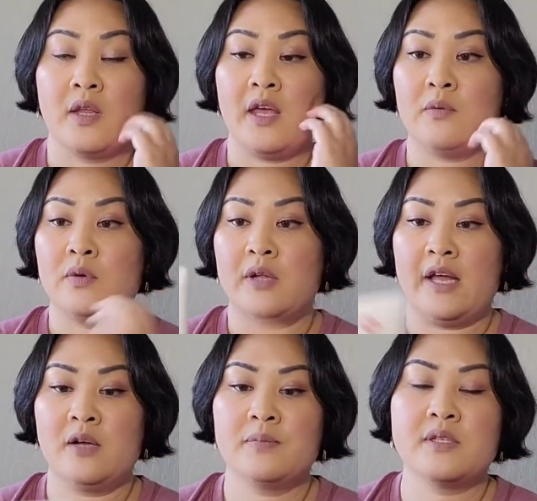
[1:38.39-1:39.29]
It will
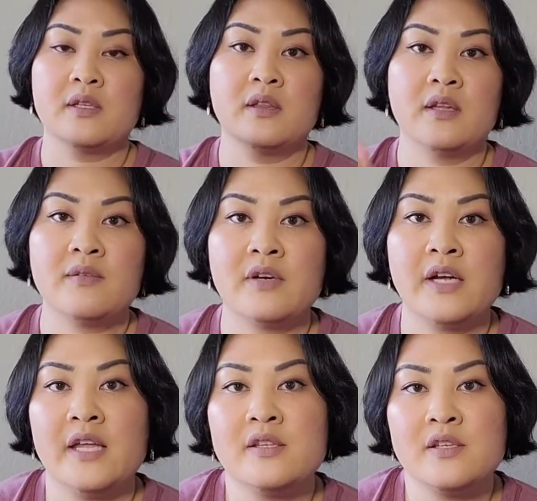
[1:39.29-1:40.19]
help deliver
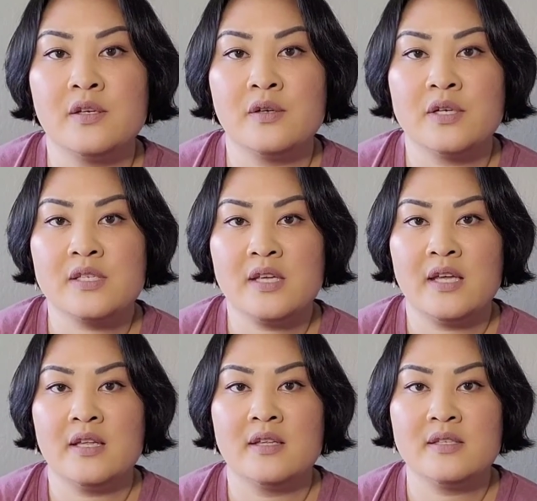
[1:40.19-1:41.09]
it into your
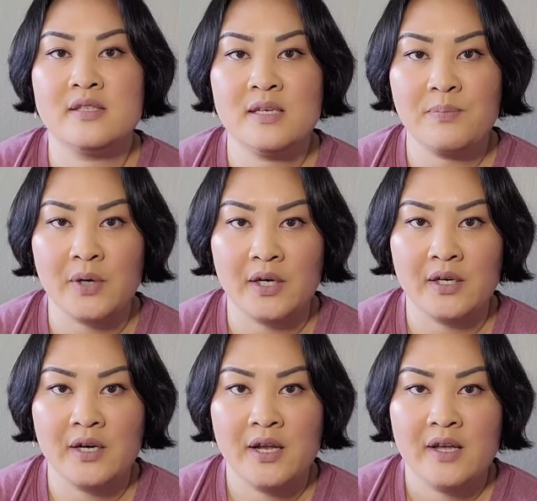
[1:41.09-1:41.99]
skin deeper,